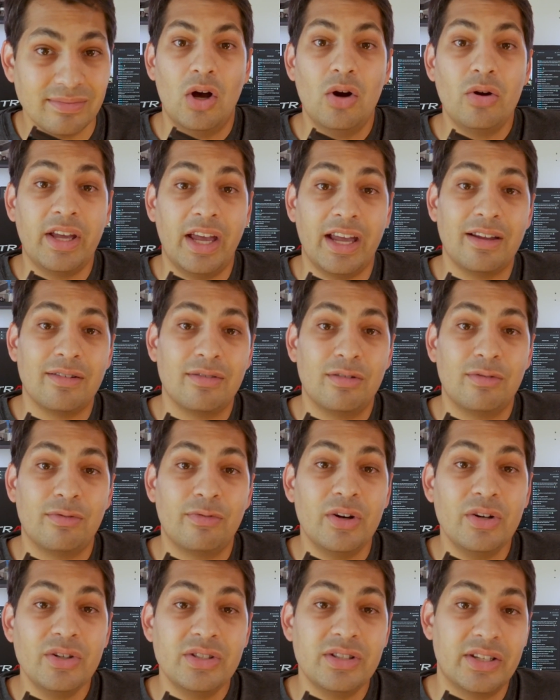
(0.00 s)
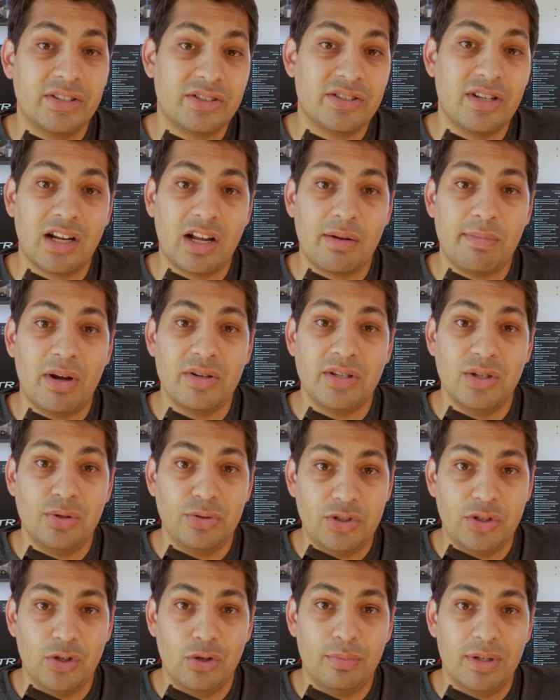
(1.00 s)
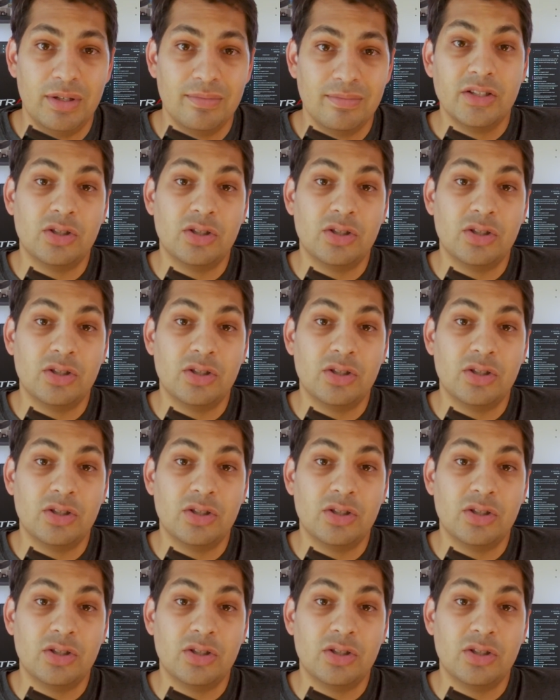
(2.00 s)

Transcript: Okay, first let's talk about YouTube.